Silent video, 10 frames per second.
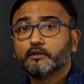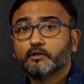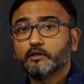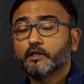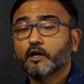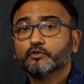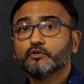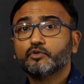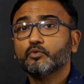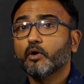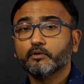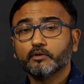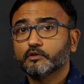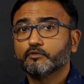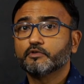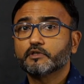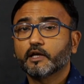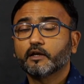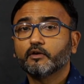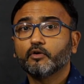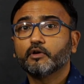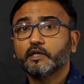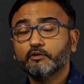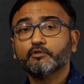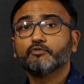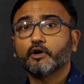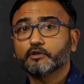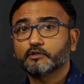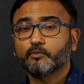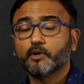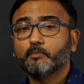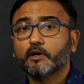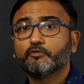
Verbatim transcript: three thousand two hundredth of a second, or even faster, one